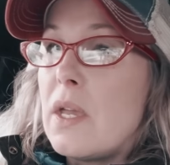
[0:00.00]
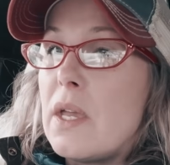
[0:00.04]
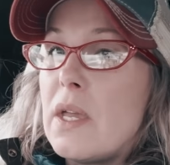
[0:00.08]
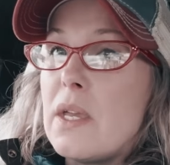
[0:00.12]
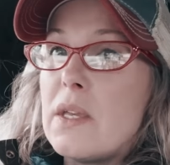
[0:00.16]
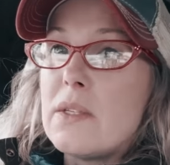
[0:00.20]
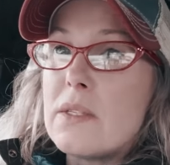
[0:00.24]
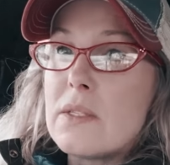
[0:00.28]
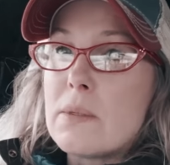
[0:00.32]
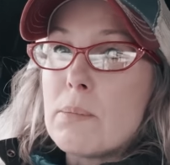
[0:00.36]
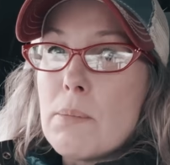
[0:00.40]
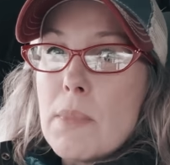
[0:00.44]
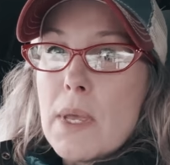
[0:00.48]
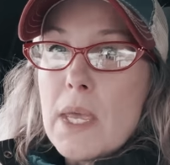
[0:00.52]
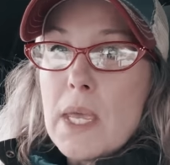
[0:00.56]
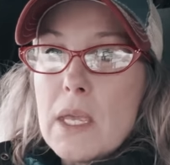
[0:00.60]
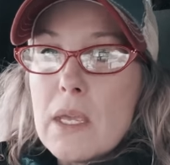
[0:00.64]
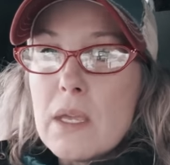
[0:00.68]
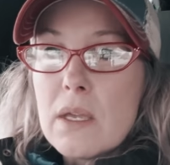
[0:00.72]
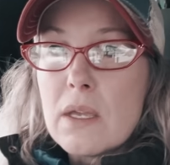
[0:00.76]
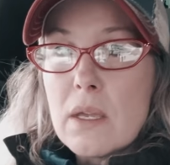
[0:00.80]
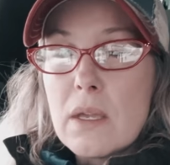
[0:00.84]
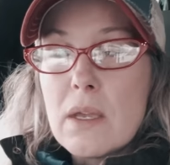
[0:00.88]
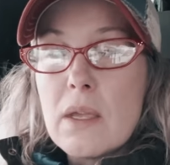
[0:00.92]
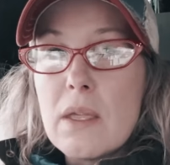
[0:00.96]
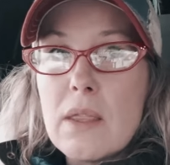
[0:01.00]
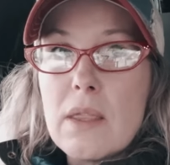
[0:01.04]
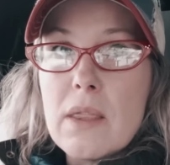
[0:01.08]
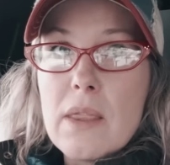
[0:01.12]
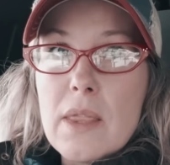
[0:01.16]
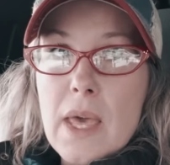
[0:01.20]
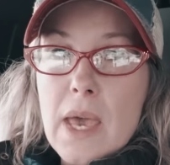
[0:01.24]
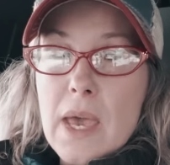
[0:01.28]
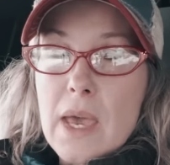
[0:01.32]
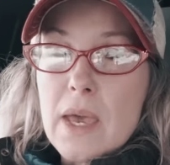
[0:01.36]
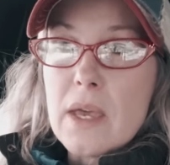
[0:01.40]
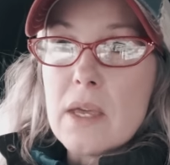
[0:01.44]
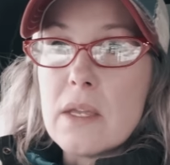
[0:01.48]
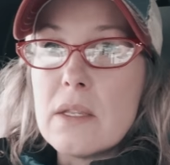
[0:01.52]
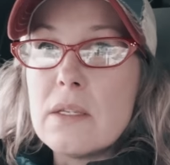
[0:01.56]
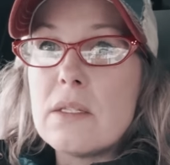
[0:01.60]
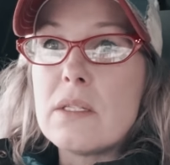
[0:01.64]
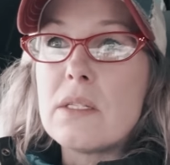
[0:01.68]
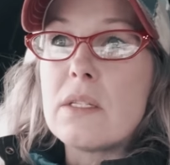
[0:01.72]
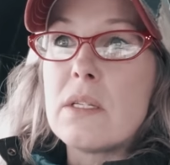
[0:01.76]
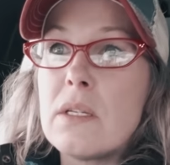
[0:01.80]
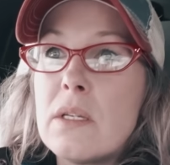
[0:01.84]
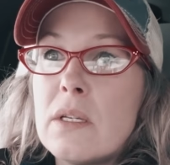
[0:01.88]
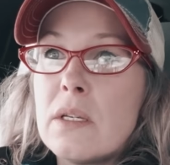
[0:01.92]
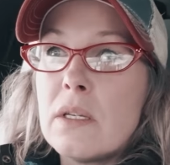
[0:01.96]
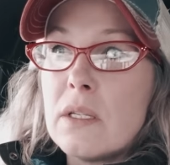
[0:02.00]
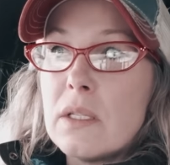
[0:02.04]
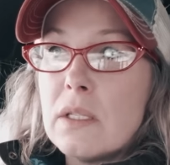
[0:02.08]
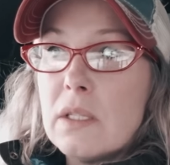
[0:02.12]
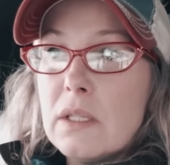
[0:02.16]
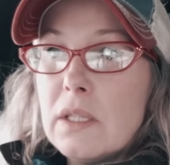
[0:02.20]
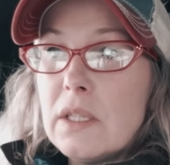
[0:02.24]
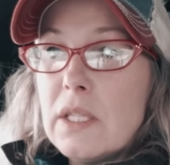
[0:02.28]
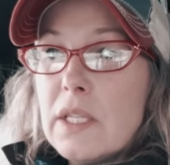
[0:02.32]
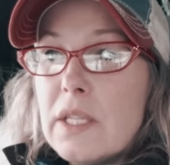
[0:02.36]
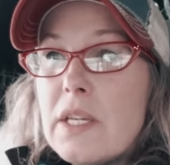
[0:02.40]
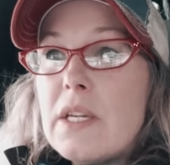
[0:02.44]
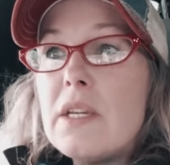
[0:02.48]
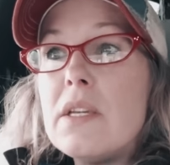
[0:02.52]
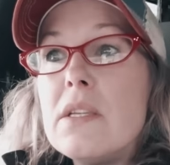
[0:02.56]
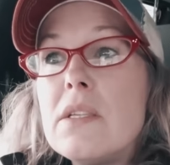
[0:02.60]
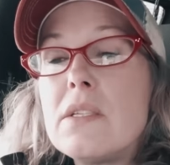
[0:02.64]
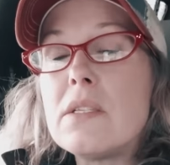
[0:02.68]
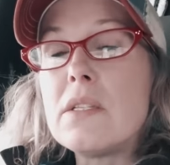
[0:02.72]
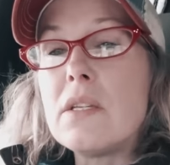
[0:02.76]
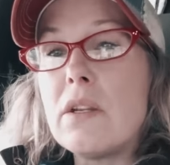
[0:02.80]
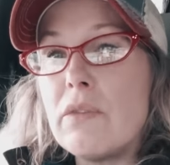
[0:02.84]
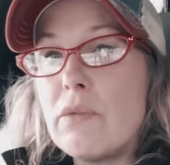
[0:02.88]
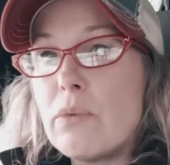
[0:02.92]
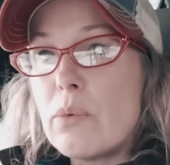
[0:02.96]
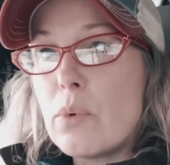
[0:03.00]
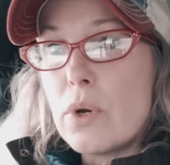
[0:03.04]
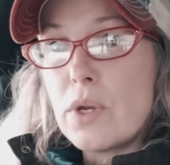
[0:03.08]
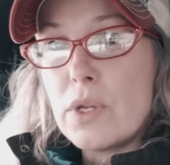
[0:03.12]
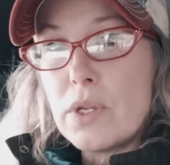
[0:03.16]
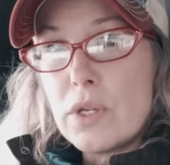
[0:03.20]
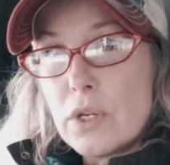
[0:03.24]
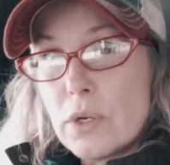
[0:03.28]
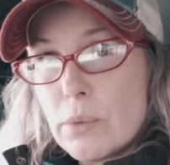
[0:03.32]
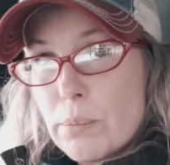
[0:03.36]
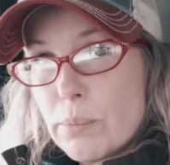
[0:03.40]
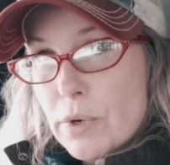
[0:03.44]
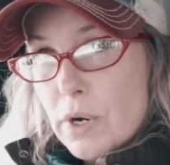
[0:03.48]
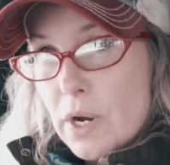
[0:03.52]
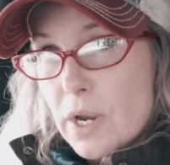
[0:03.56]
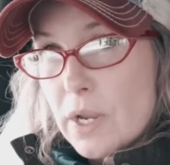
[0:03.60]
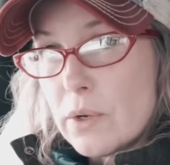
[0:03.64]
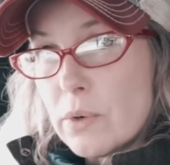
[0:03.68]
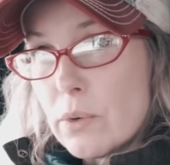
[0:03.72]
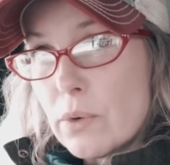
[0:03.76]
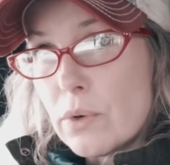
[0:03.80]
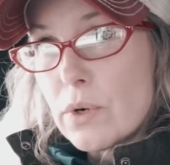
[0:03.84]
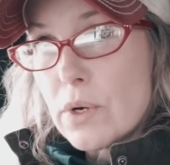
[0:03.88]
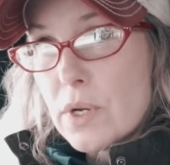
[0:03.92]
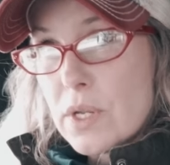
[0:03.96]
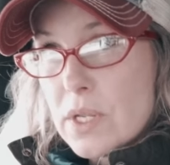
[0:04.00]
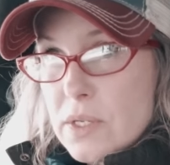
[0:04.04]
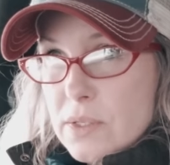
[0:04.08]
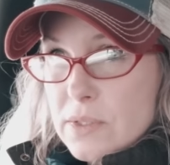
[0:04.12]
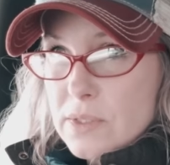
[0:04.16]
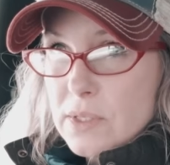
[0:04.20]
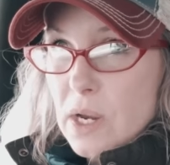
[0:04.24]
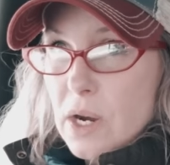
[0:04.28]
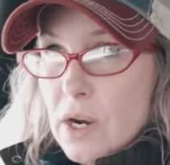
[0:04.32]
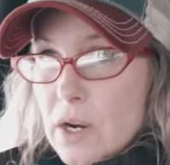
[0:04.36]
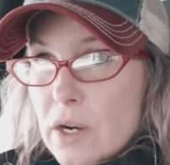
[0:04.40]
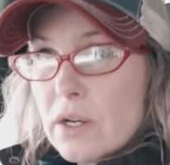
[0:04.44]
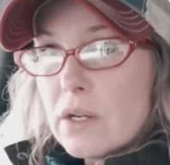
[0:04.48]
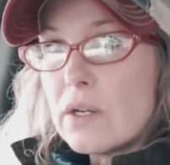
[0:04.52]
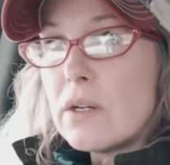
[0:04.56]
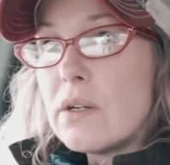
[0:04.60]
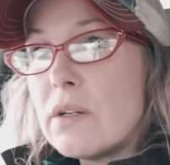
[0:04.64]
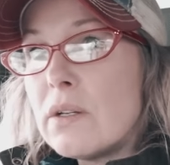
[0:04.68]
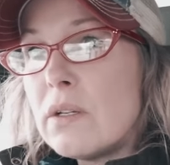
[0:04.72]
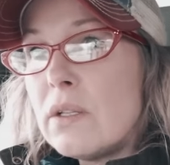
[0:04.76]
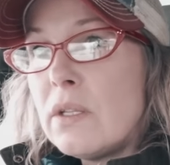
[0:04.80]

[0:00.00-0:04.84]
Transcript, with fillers: is make that list of what your priorities are.